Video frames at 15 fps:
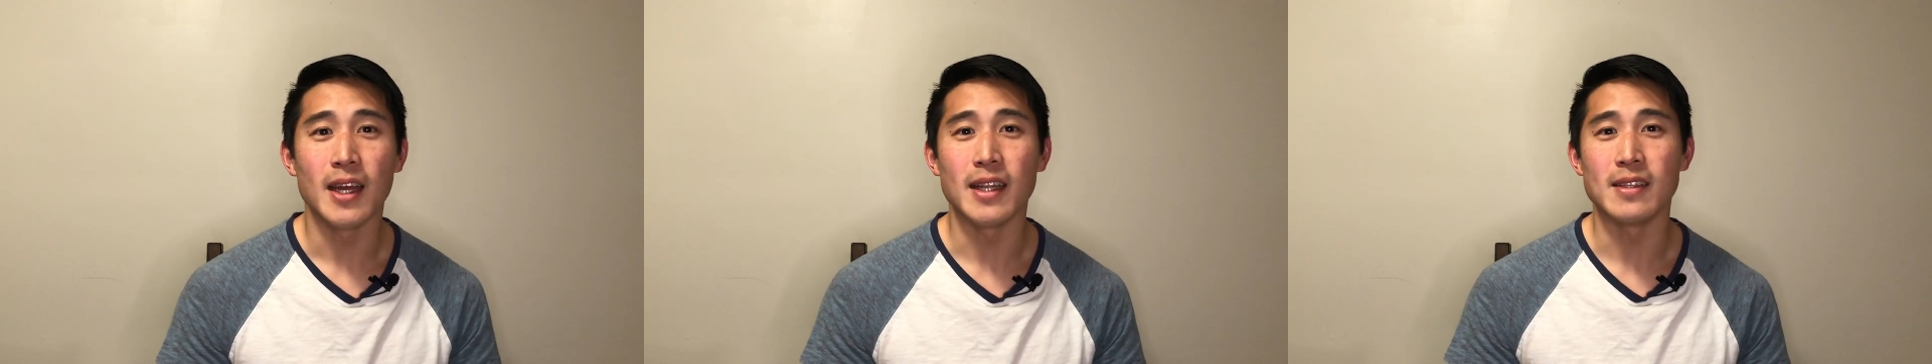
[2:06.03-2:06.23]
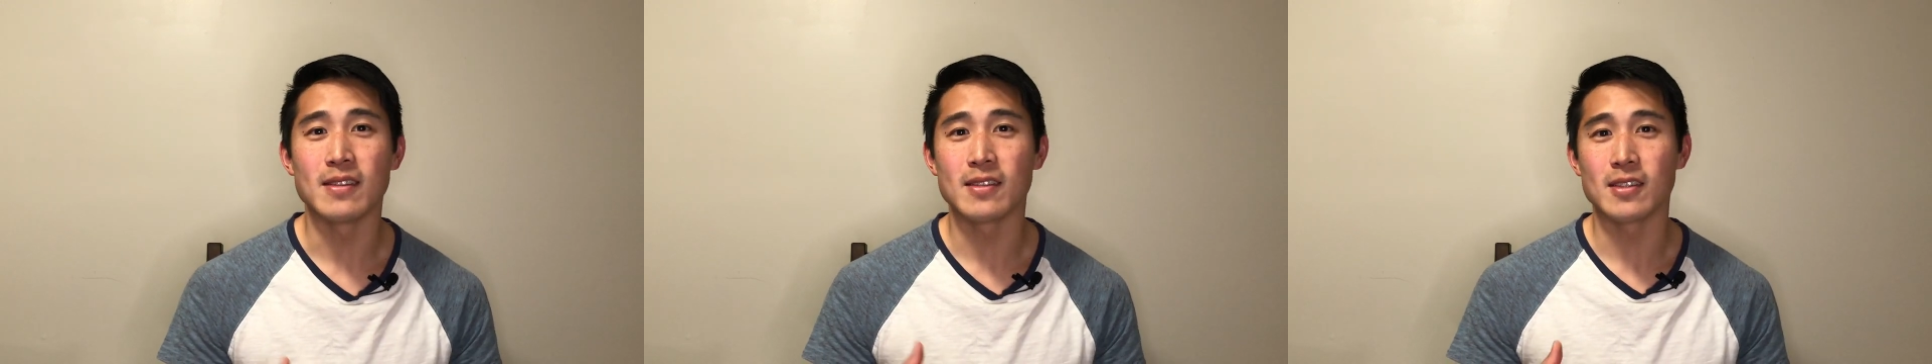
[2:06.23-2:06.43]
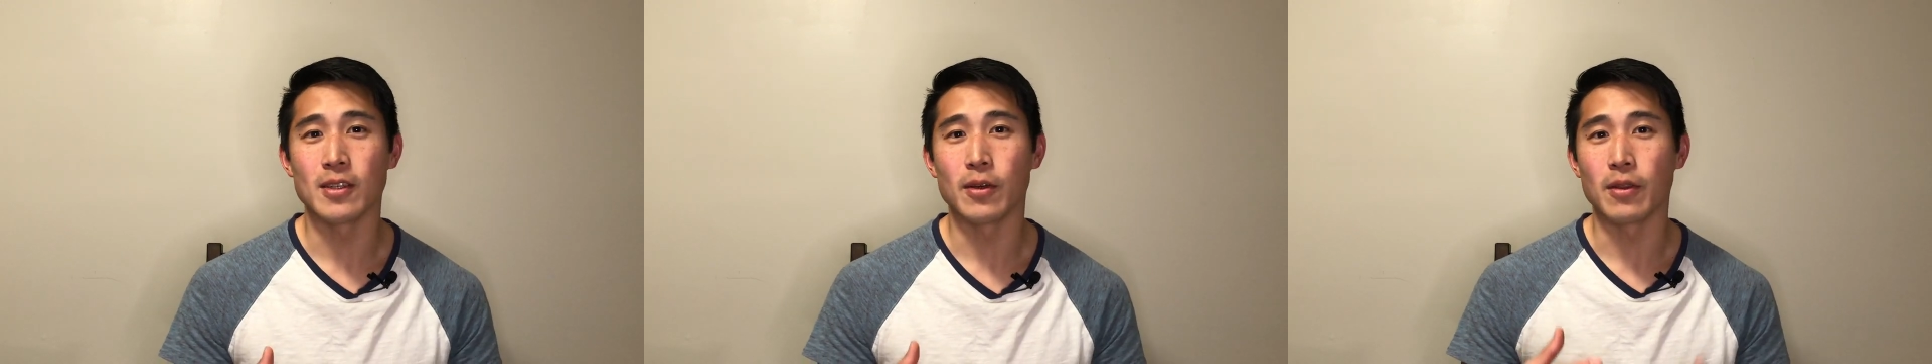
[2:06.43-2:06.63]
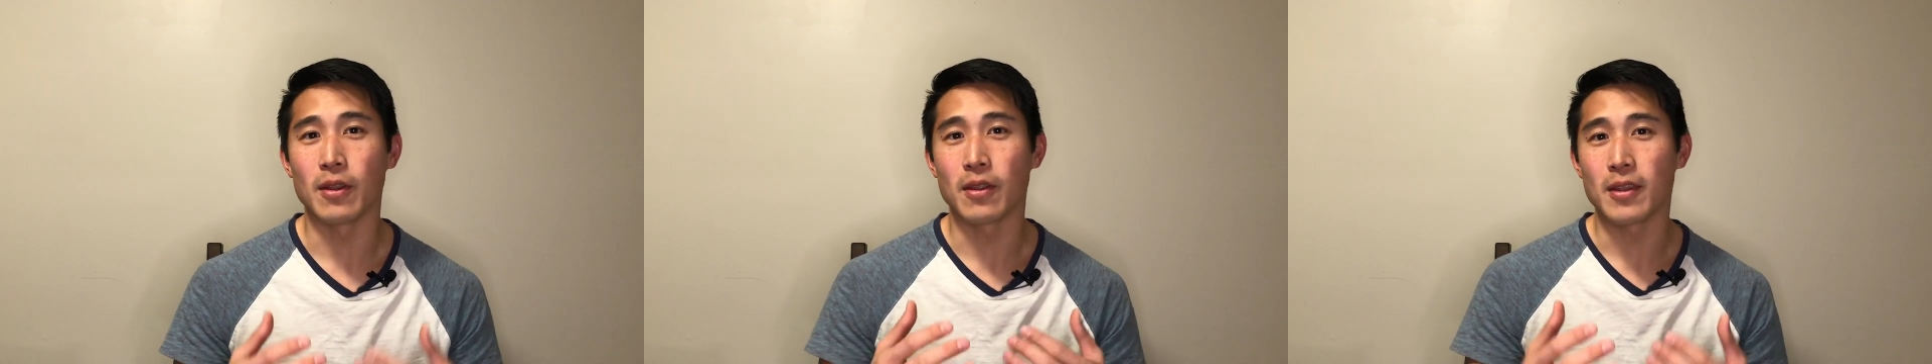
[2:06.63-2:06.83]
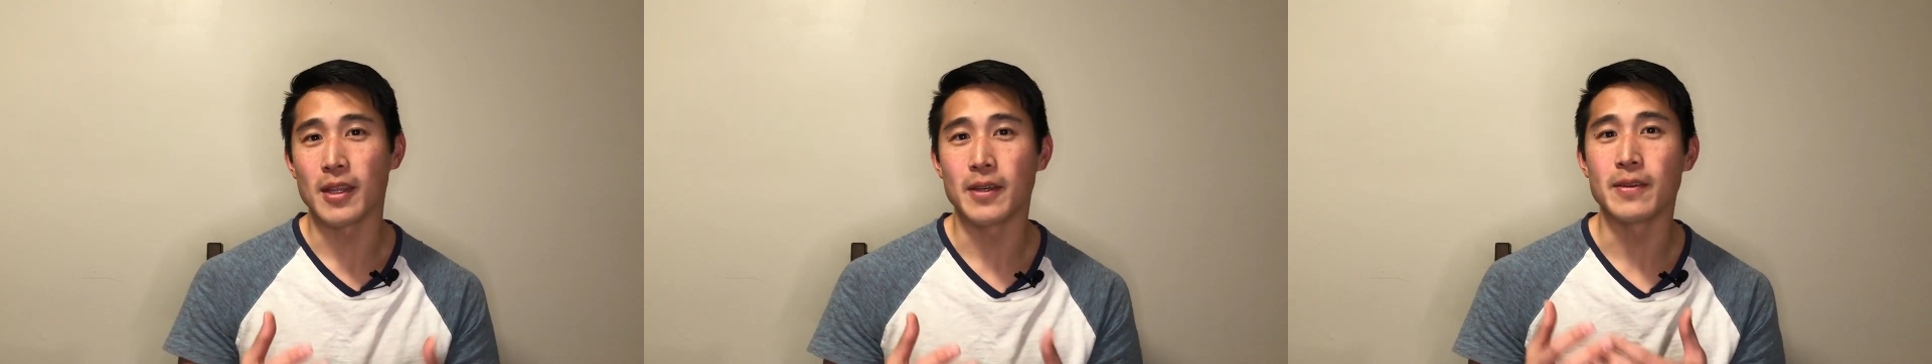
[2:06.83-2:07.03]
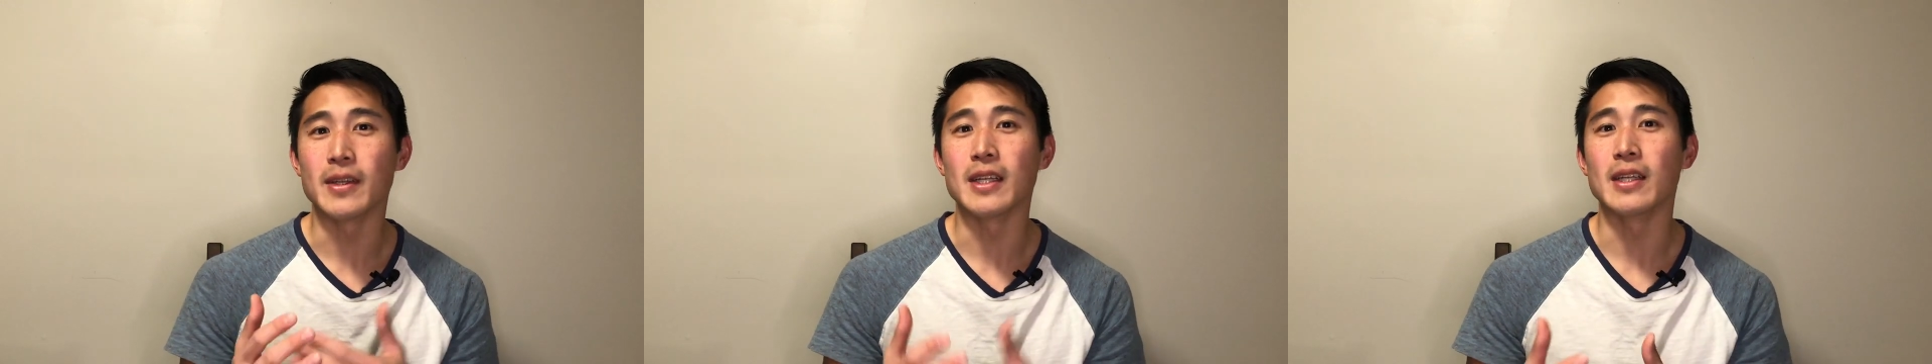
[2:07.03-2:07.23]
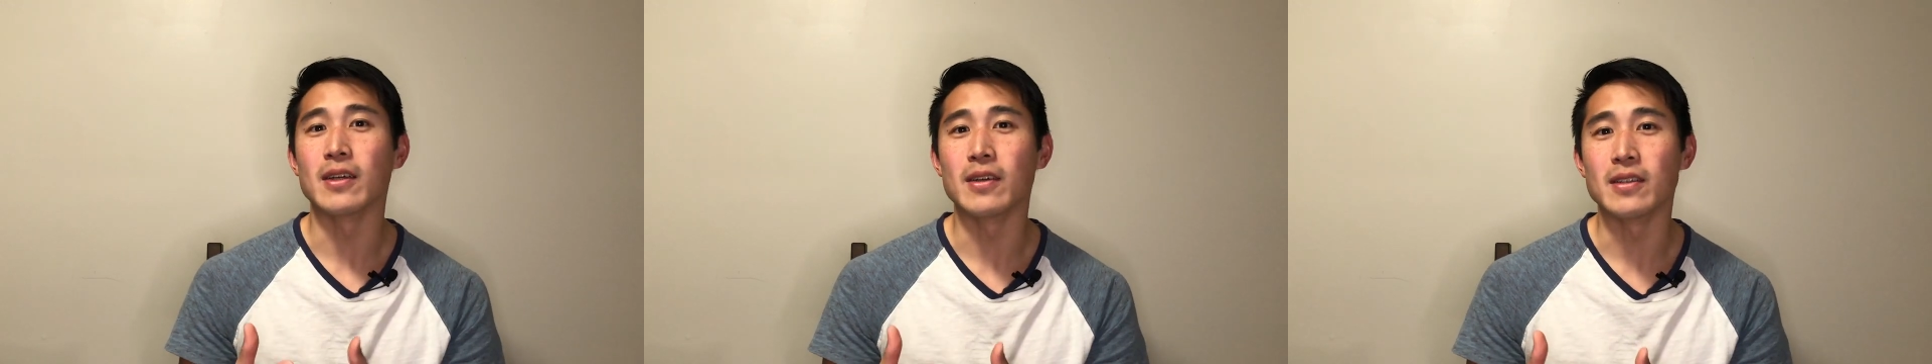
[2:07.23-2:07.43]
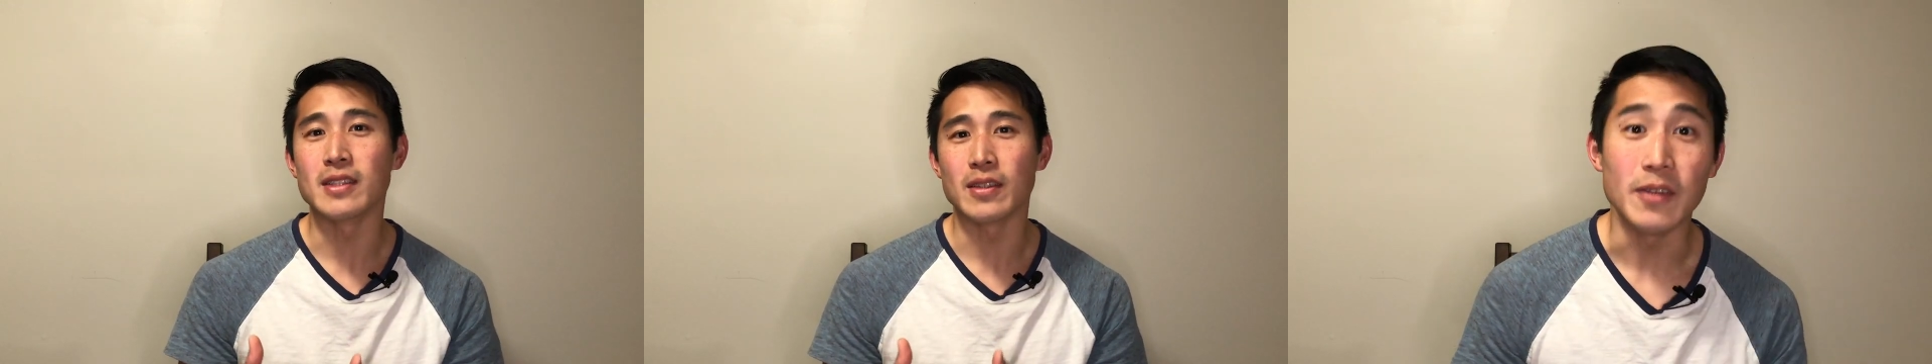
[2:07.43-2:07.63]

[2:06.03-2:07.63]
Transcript: And so the theory goes,